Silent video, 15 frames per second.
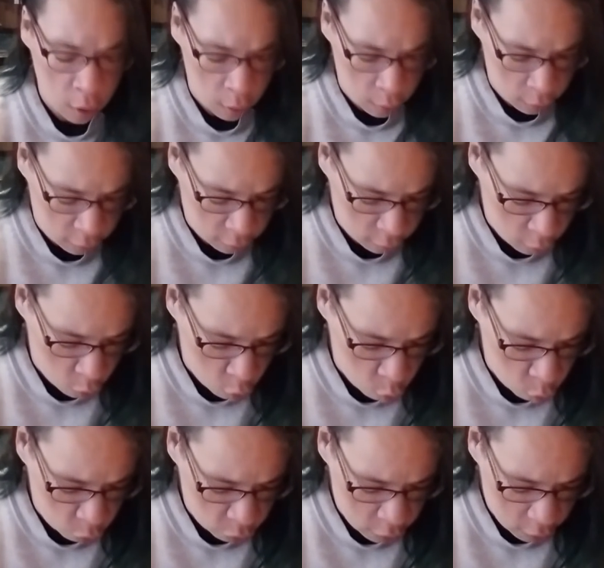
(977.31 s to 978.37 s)

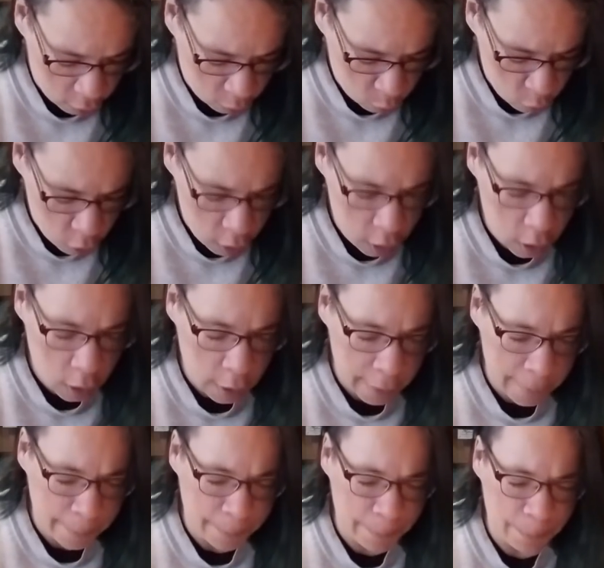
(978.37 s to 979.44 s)
So this one,
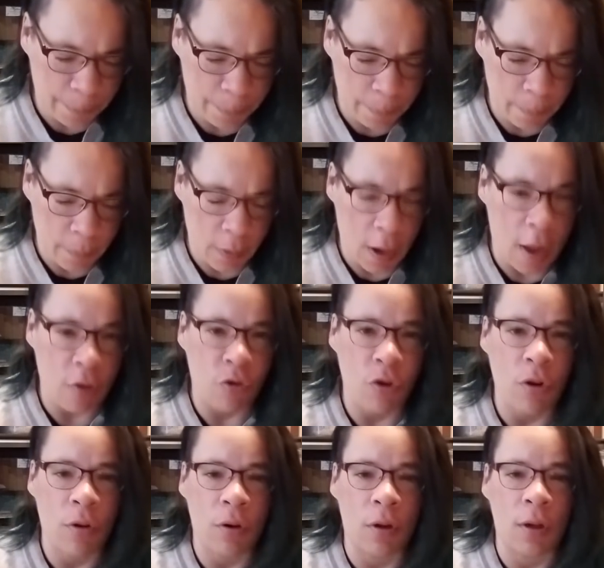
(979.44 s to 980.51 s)
I
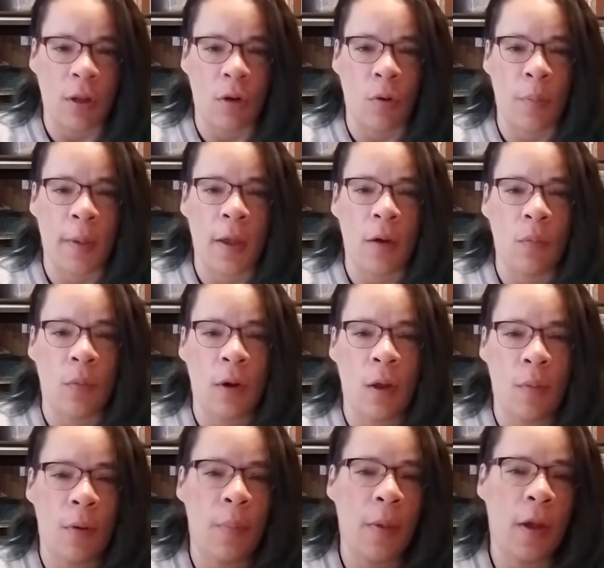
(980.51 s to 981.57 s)
struggled a little bit when I
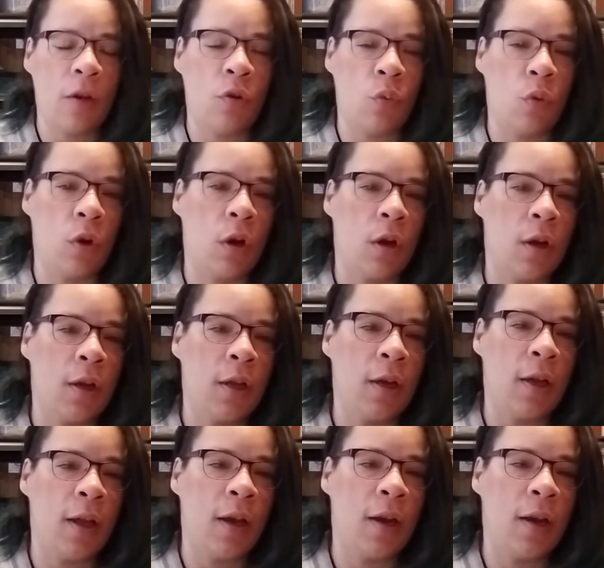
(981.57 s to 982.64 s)
went back to work on it,
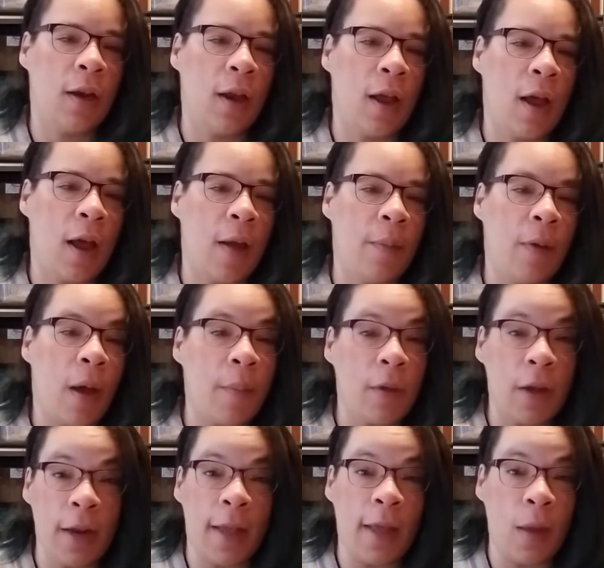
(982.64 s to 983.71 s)
and I'm
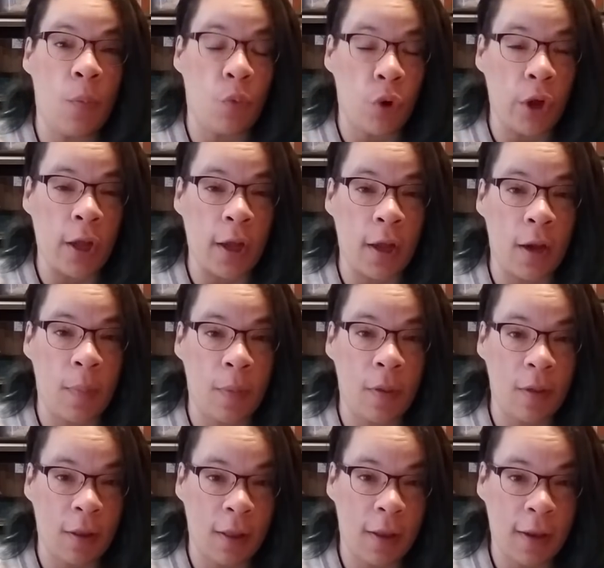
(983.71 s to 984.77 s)
going to keep working on it
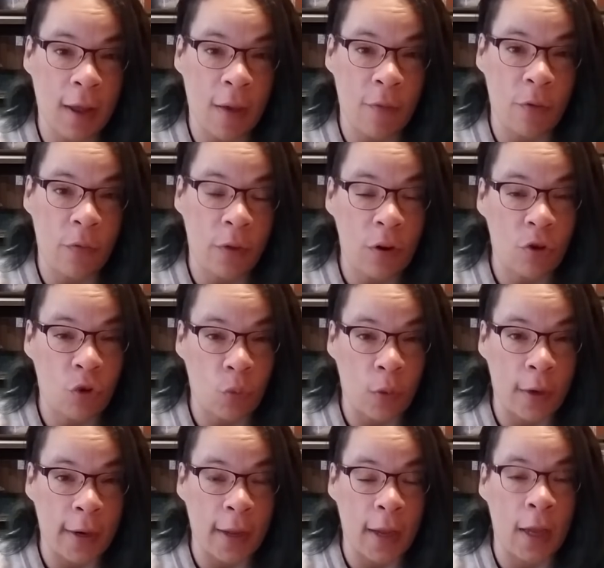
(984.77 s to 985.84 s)
because I'd like to have it finished
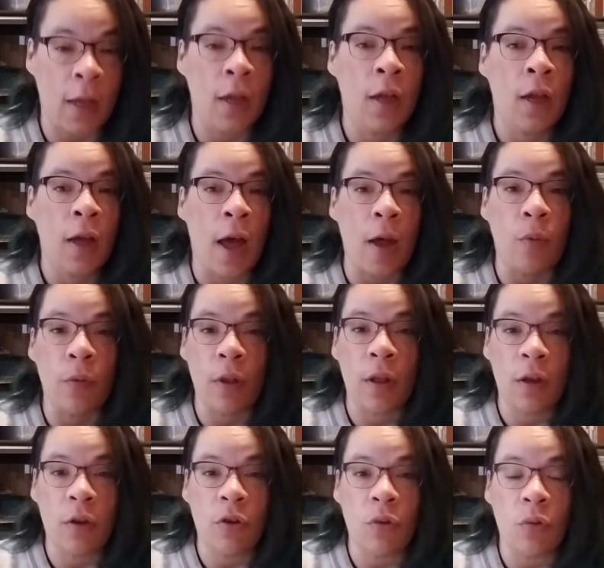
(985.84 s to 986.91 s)
one day. I
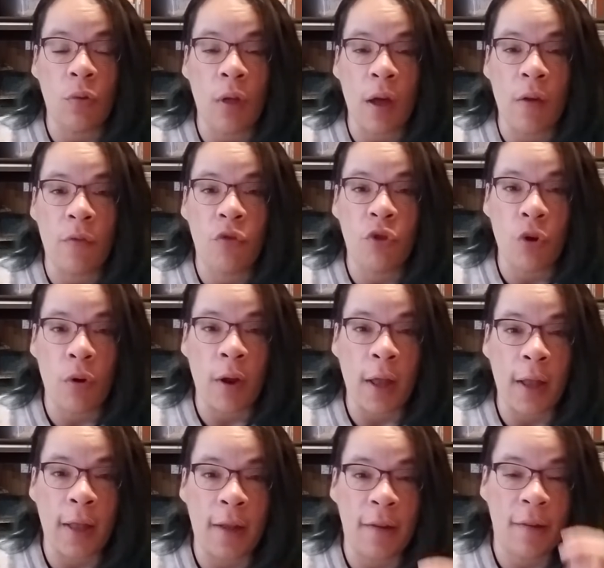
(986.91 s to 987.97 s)
really do love Joan
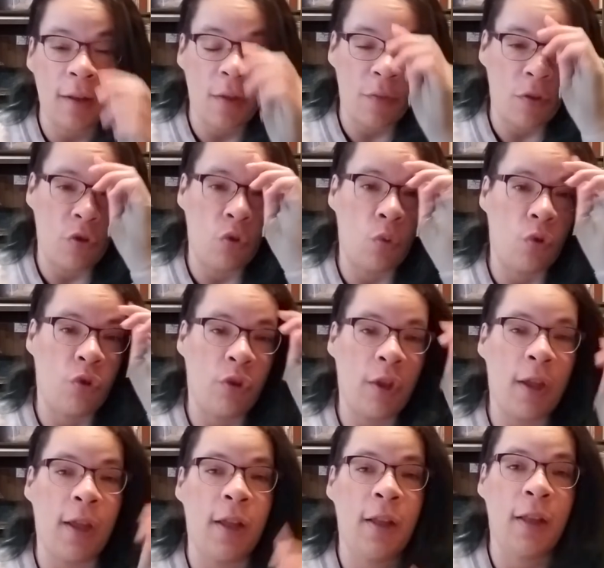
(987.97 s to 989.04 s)
Elliott stuff, as you will
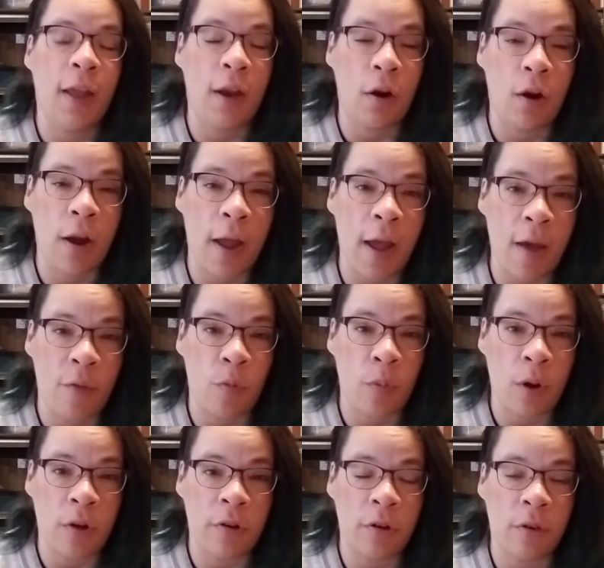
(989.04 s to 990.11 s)
see later. I have a
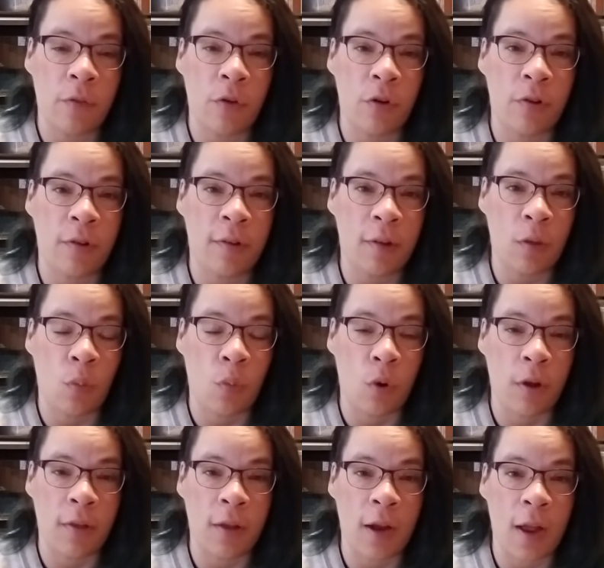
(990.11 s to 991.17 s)
project of hers that's in the
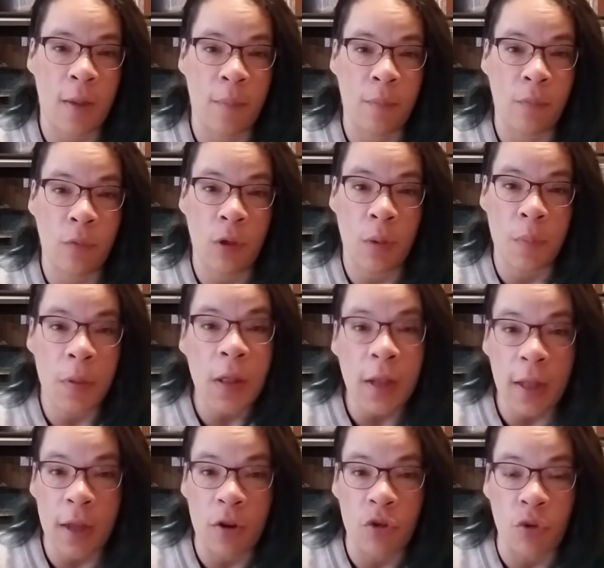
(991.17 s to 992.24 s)
work that I'm
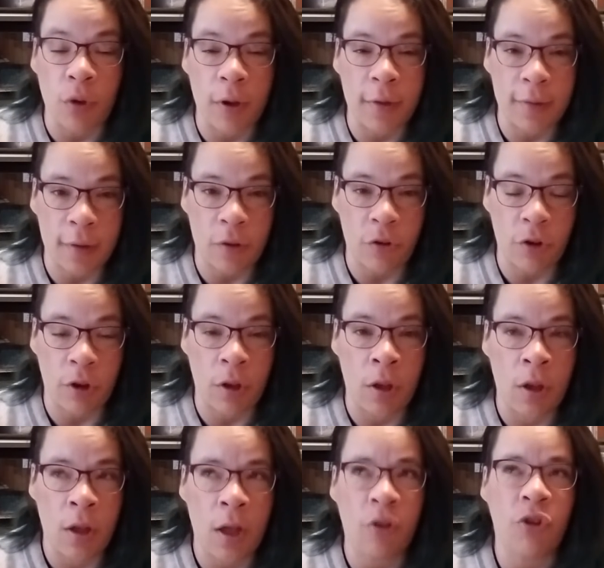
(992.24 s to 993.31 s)
completely enjoying stitching.
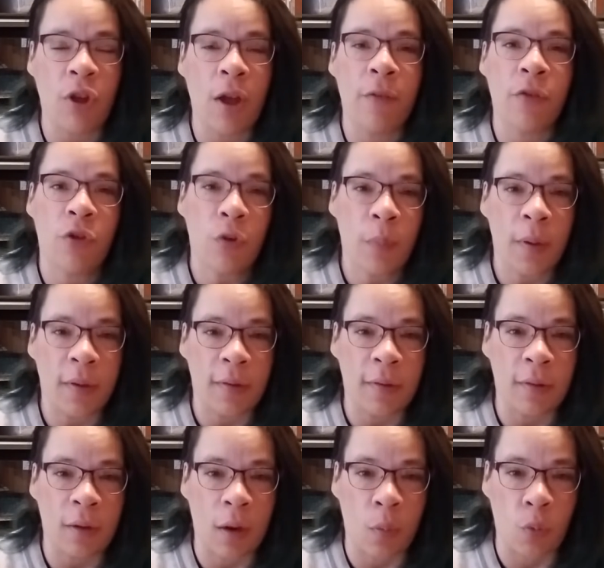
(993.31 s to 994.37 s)
Actually, I have 2
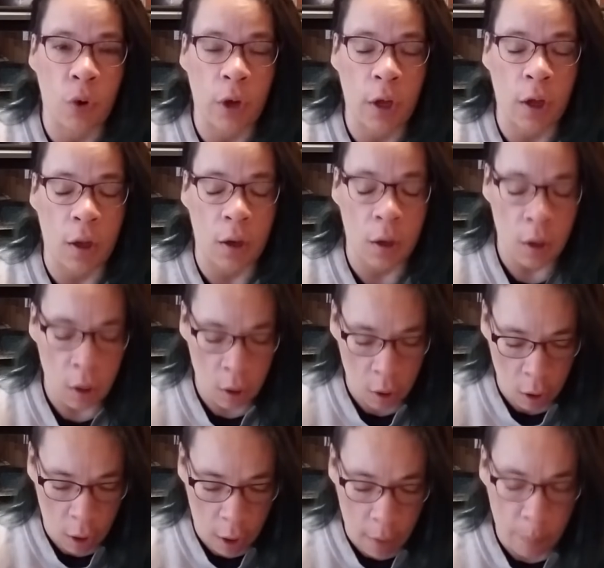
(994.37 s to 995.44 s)
pieces that I'm working on.
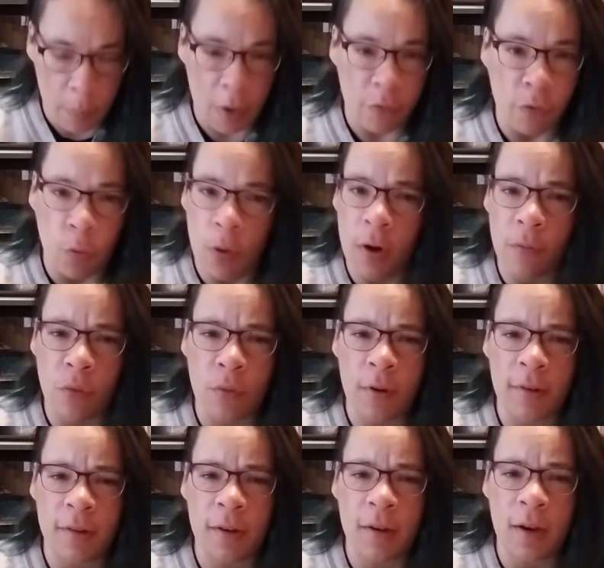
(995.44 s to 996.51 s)
But for whatever
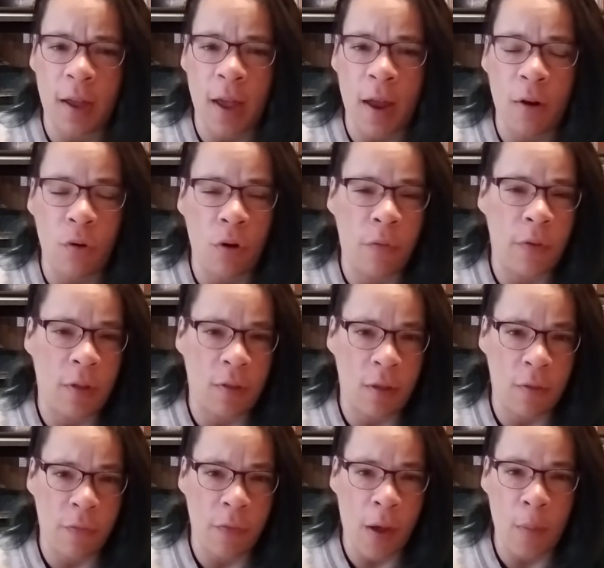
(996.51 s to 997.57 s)
reason, I don't know if it's
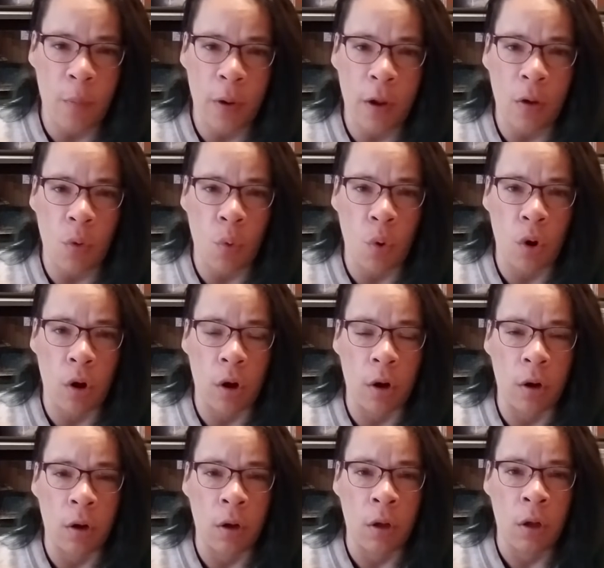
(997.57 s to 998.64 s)
the fabric or...